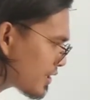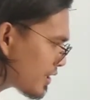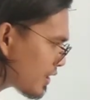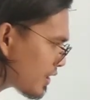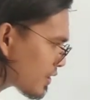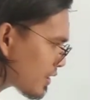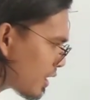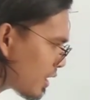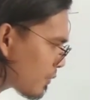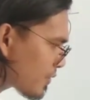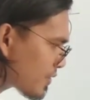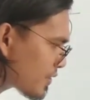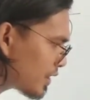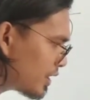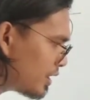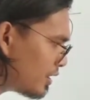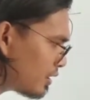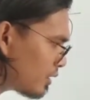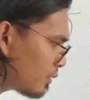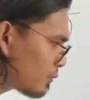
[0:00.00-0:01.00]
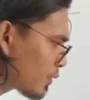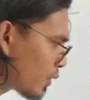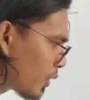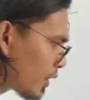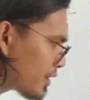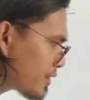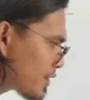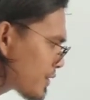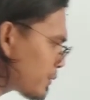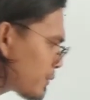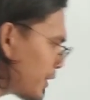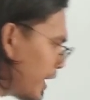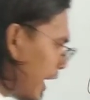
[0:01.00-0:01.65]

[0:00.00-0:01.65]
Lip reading: 6 times 3, of course,